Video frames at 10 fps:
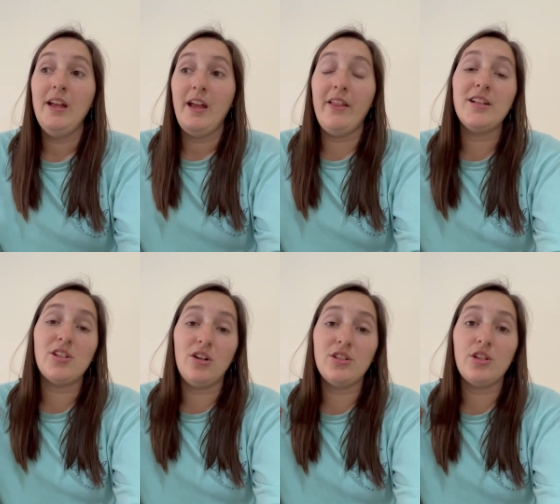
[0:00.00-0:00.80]
And that's
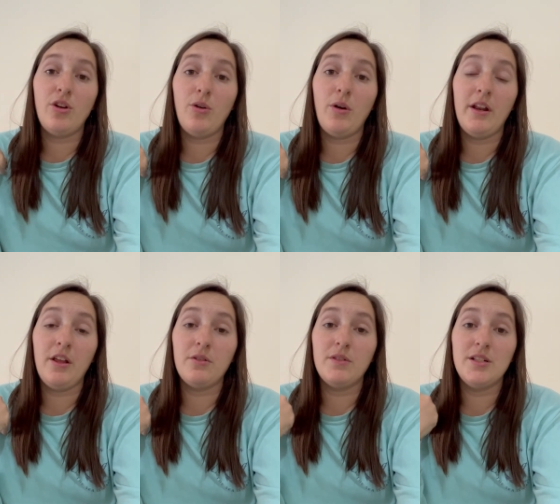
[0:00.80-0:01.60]
also
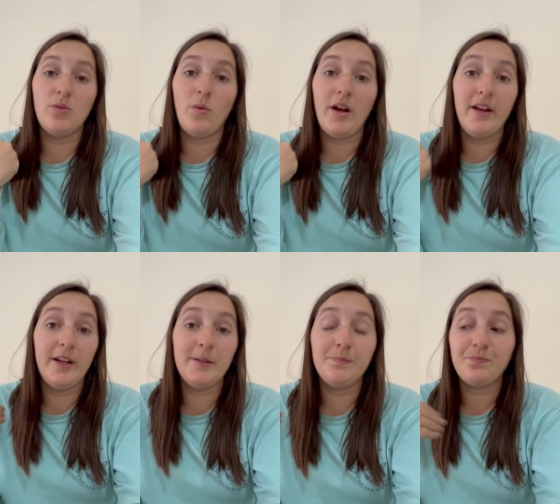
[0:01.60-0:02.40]
another reason why
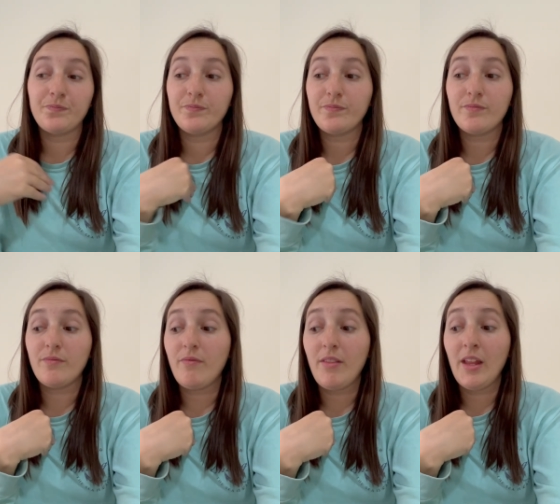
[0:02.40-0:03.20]

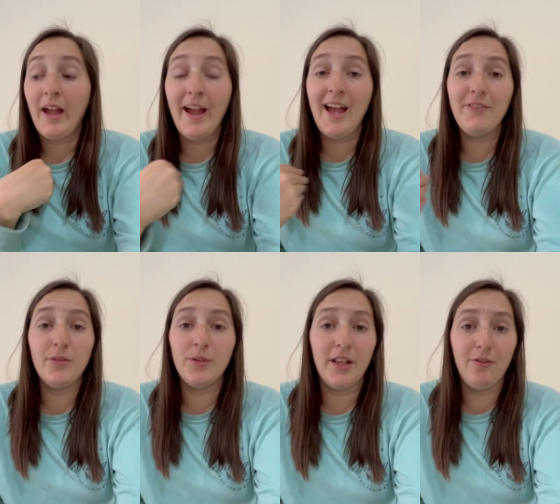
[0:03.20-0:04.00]
I haven't
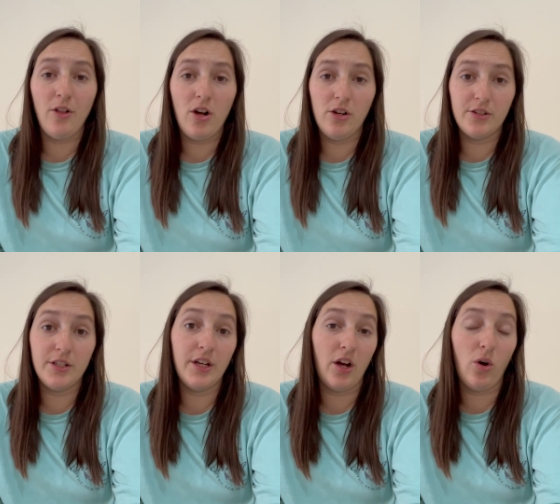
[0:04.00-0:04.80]
really vlogged
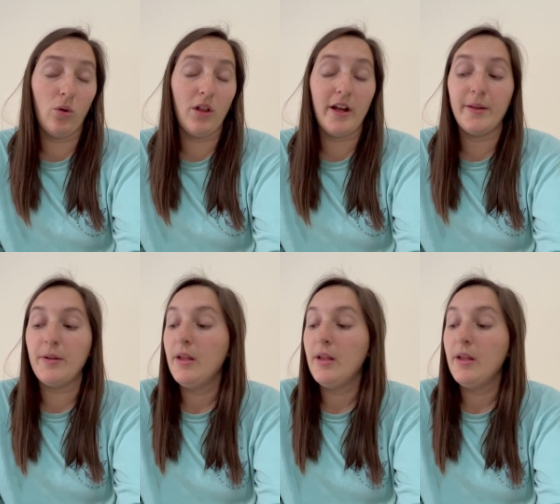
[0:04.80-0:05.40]
a whole lot.